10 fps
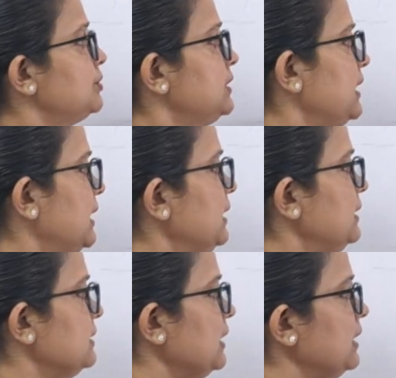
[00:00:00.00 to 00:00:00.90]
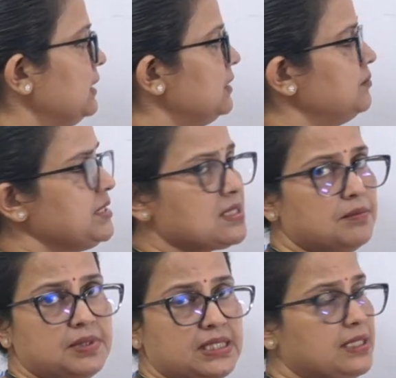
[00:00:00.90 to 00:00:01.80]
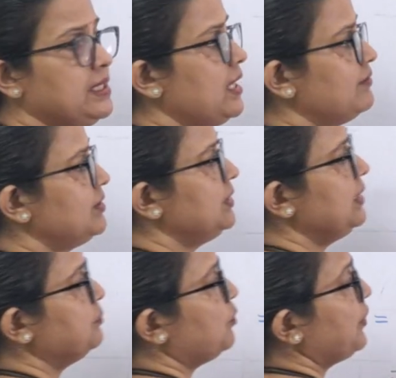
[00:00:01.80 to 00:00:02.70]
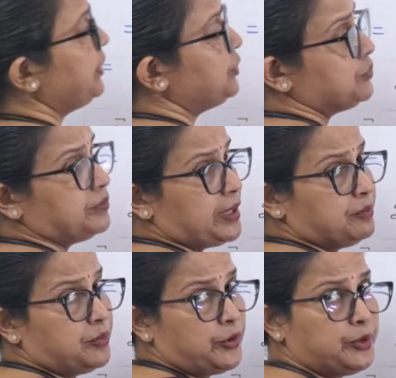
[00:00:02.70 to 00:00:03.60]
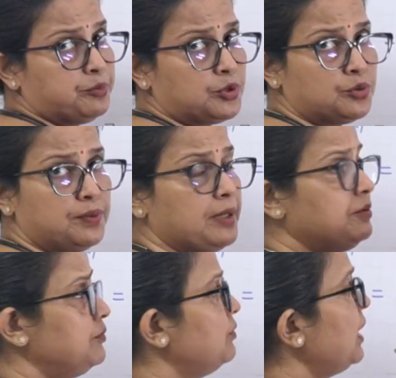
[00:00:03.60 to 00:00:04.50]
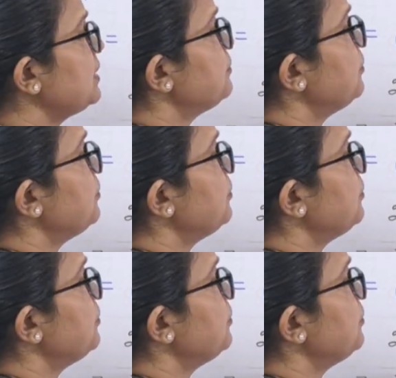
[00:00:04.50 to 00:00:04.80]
Second term is completed. After that, 0.25. 0.25 of what?